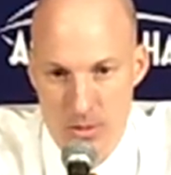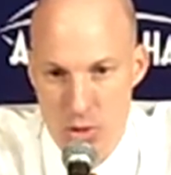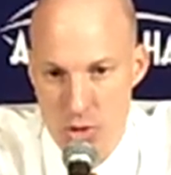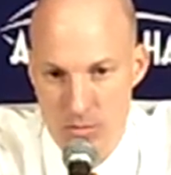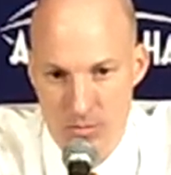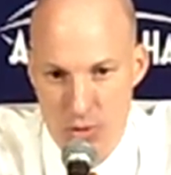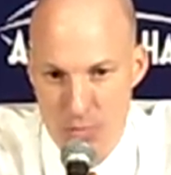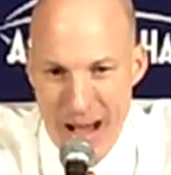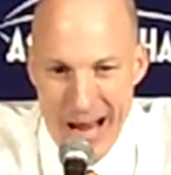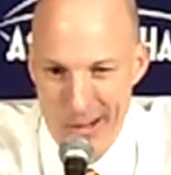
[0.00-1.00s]

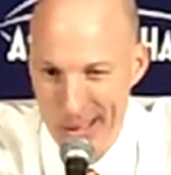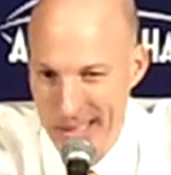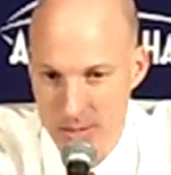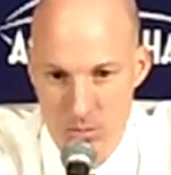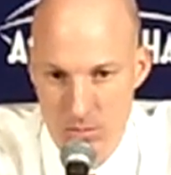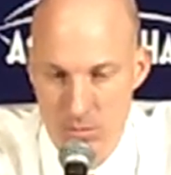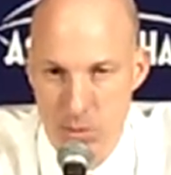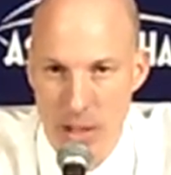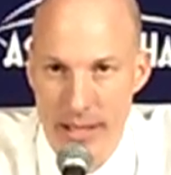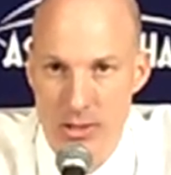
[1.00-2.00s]
inspiring
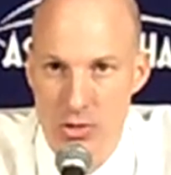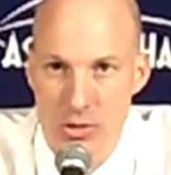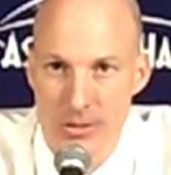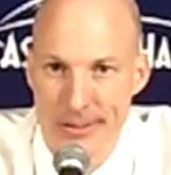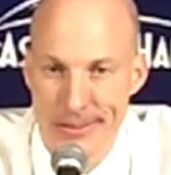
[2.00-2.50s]
plays.